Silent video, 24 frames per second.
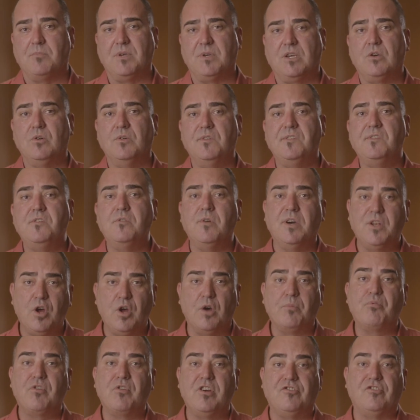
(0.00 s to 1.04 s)
because you are
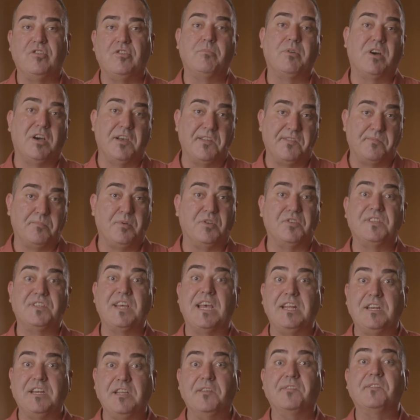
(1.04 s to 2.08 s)
not pressured by a
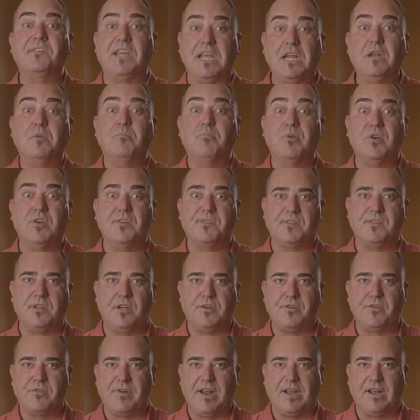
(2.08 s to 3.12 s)
spontaneous in-person
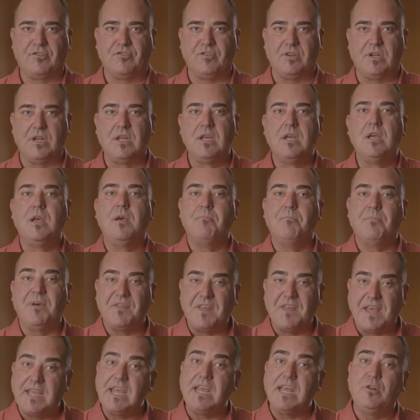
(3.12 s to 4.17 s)
interaction, but
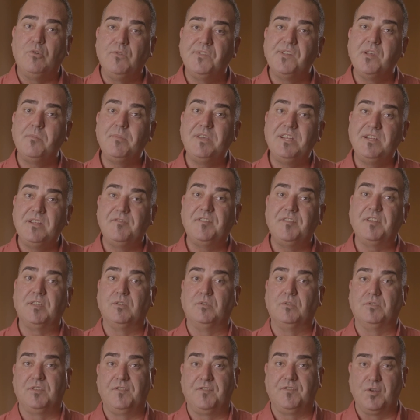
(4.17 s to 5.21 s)
they can also be
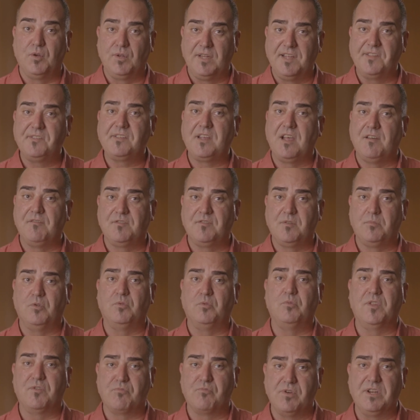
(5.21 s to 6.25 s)
difficult if you're less comfortable
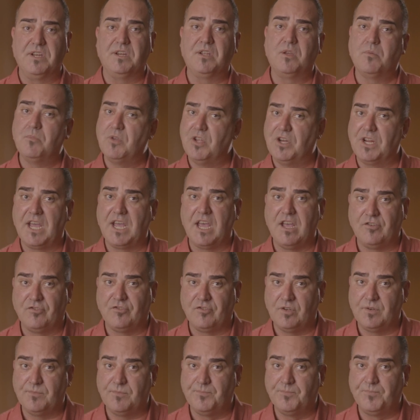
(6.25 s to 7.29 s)
with written
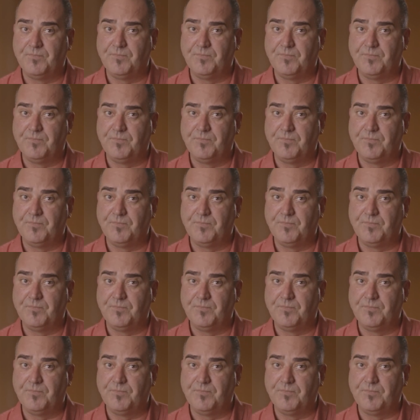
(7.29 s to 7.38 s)
communication.